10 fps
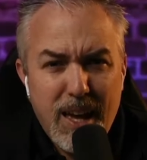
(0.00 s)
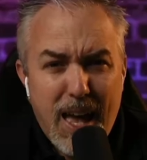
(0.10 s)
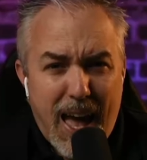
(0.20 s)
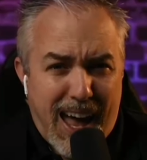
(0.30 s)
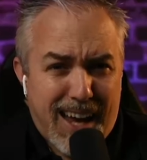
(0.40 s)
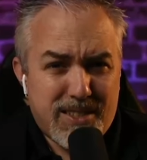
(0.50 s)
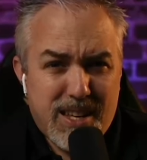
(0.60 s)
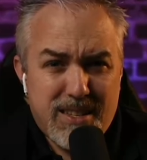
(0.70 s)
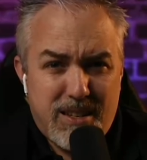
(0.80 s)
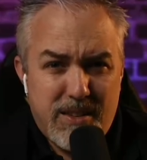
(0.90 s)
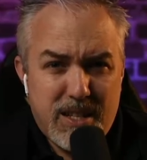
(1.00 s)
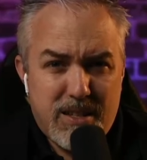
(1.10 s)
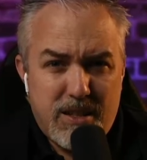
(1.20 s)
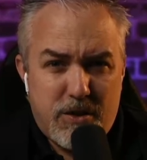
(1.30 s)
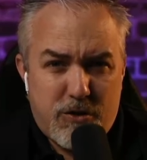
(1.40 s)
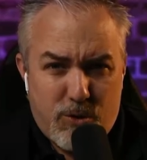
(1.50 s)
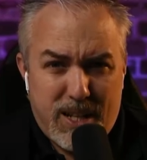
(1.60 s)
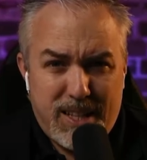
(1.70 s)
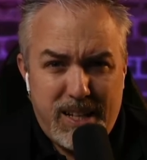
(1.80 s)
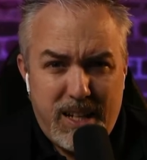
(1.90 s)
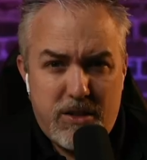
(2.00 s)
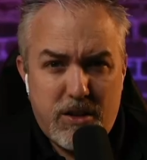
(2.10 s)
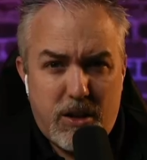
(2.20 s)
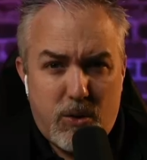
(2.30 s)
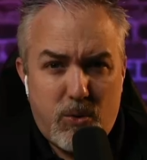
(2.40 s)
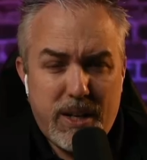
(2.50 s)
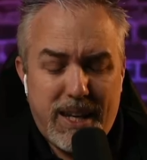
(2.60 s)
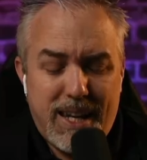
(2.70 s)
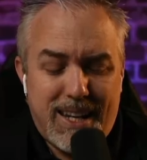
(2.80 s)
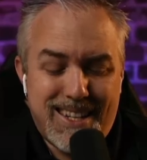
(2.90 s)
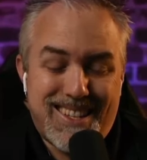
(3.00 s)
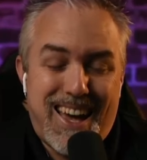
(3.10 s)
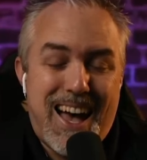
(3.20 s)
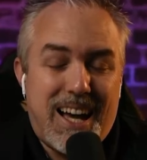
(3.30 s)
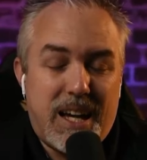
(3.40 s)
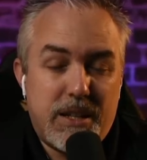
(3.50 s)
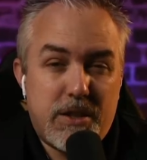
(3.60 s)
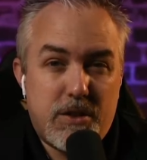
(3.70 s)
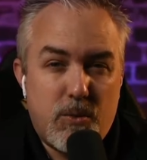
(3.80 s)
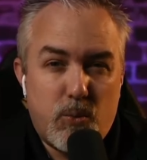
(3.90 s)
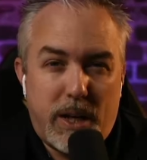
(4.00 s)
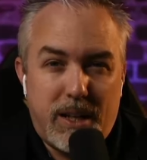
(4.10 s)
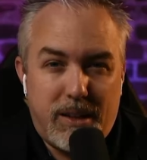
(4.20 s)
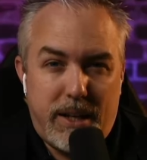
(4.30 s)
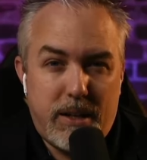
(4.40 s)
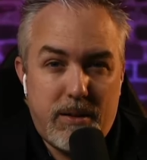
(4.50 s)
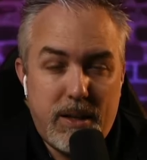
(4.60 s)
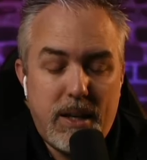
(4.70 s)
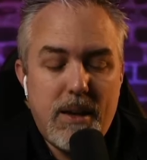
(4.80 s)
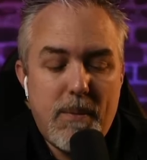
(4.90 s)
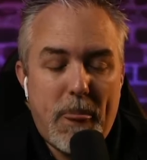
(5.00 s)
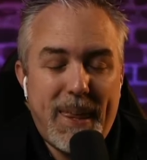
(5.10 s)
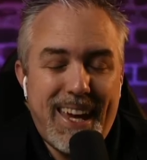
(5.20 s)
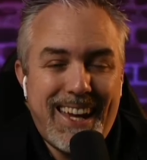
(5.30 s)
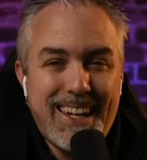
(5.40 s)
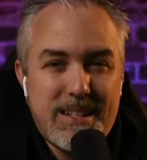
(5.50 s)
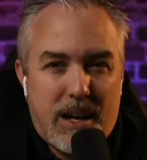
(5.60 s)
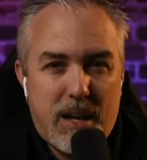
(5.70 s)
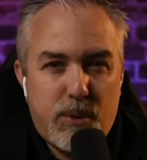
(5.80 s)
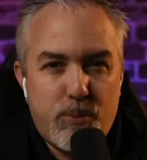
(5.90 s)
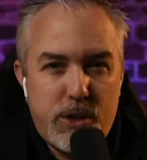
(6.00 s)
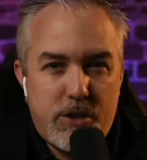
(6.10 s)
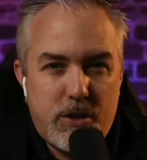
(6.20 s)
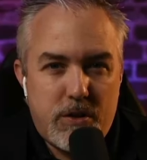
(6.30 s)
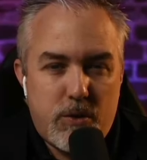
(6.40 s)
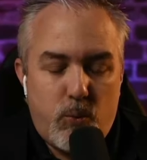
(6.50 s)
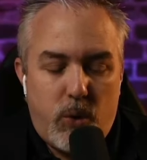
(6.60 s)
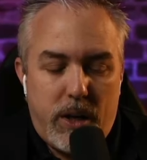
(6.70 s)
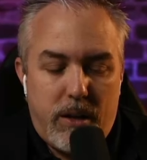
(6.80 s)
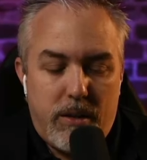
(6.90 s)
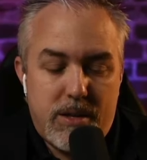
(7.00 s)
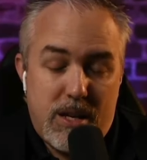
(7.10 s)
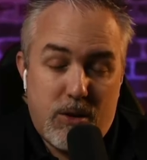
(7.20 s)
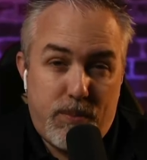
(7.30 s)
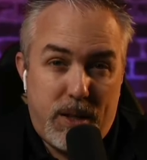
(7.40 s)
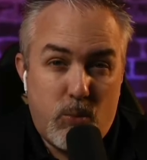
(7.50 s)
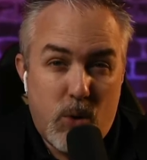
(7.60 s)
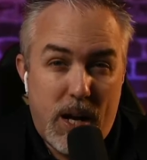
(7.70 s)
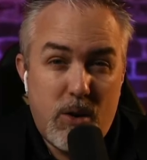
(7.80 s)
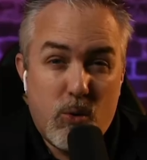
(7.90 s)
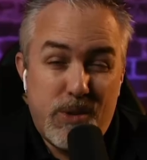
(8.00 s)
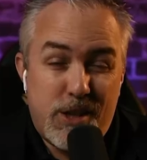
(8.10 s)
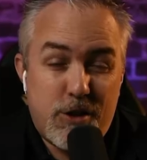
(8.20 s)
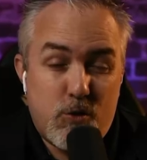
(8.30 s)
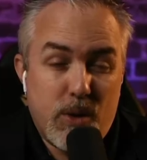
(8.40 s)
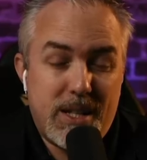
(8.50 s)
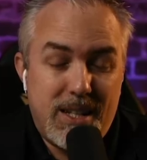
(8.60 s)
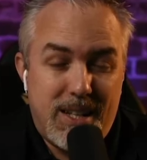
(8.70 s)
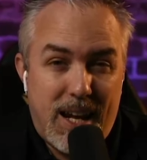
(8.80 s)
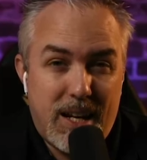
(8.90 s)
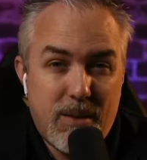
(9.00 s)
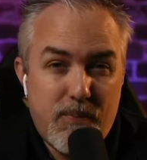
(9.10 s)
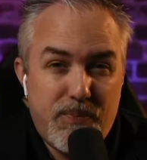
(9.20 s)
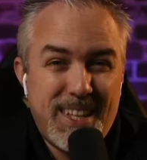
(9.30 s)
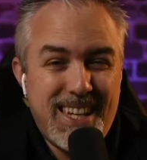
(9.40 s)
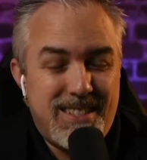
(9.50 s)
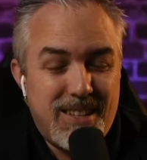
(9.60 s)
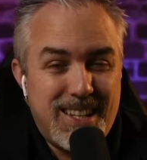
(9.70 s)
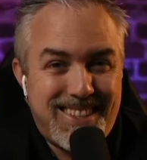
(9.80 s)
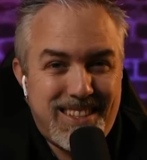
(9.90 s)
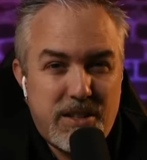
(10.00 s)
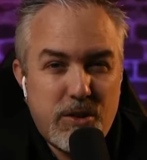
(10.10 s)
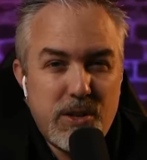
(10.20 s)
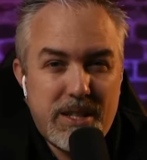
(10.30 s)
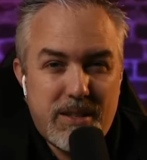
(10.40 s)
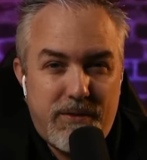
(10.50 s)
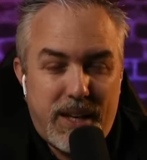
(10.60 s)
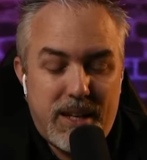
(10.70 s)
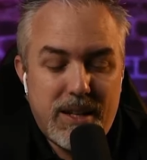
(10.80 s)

Access to this is strictly need to know, and it's the highest regulated. Any type of breaches with TLP red or restricted data is a serious event,